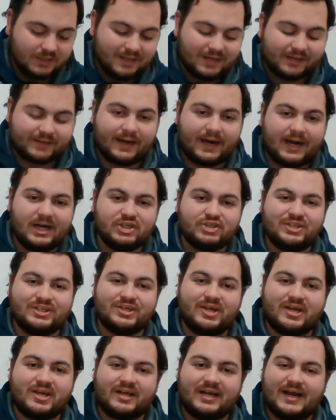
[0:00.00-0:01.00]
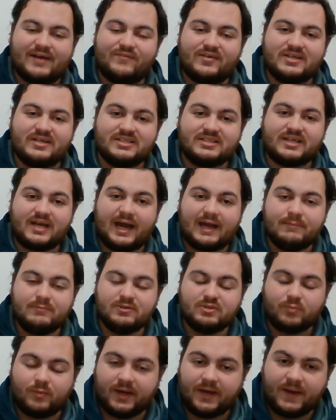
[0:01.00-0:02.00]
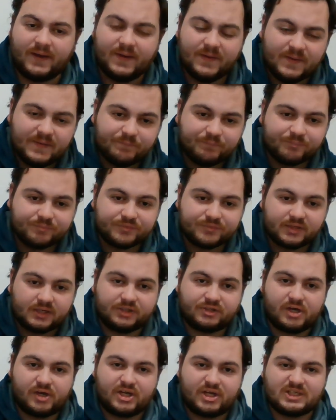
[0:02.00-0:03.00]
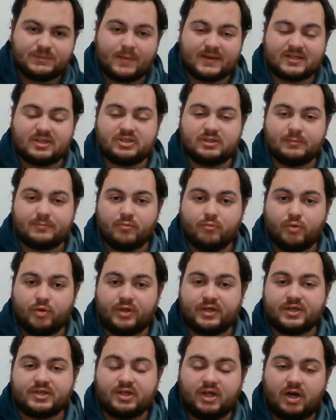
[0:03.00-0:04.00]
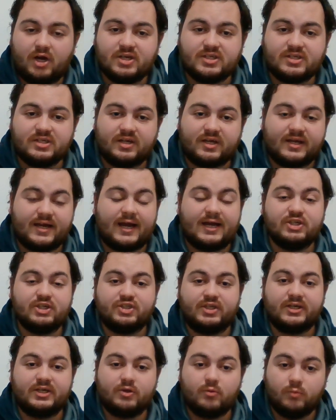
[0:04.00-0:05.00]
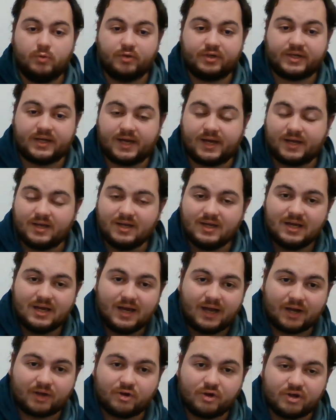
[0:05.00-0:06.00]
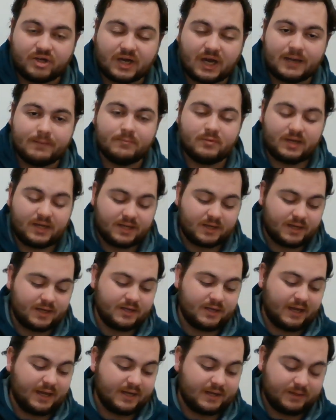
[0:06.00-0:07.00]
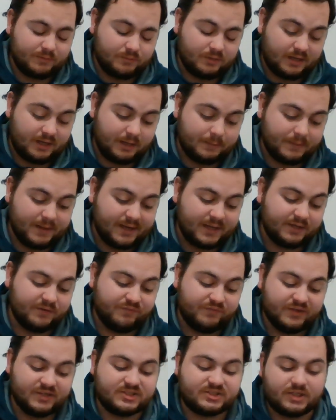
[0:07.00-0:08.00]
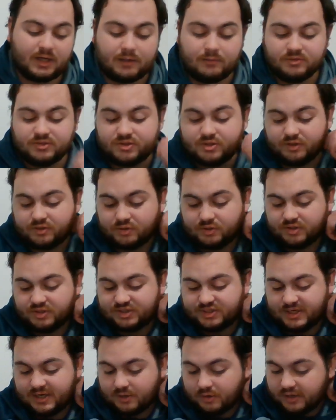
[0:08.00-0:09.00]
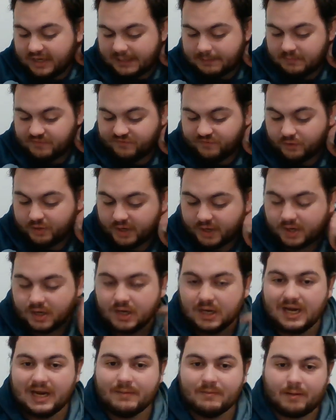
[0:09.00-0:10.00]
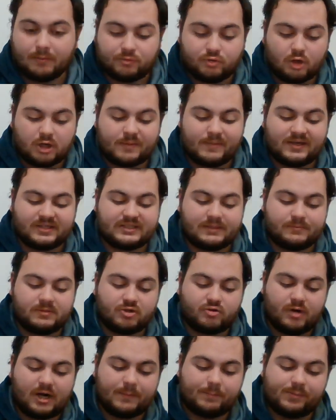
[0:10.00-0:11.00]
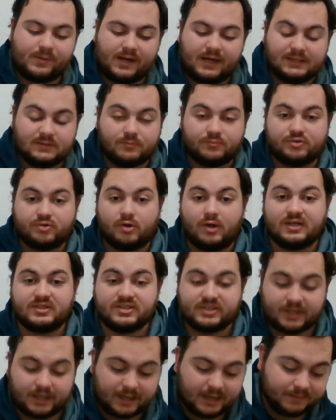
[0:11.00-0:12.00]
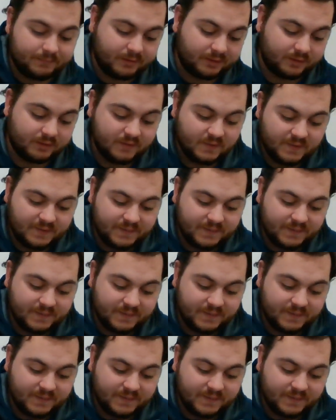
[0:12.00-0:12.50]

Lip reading: occasionally you can have these games where you don't expect it to be really close, and occasionally you will get a good game out of this. So it was good to see a good game of footy. And we'll talk about some of the great plays from tonight's game, and